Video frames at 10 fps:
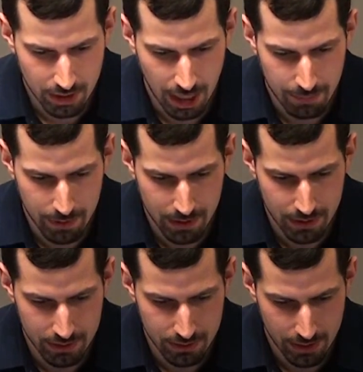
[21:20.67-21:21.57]
copy
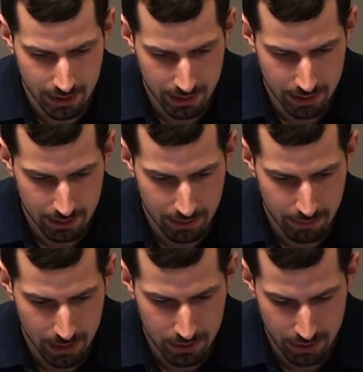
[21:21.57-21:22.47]
this
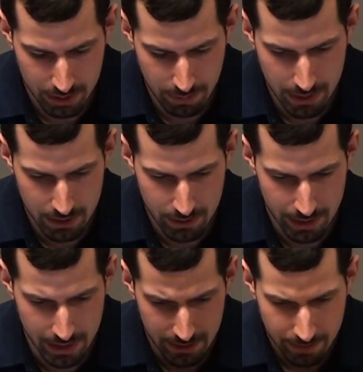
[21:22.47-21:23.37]
matrix piece right
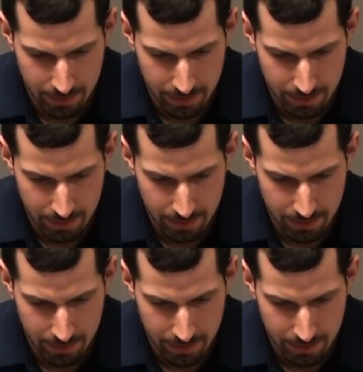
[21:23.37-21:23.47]
here,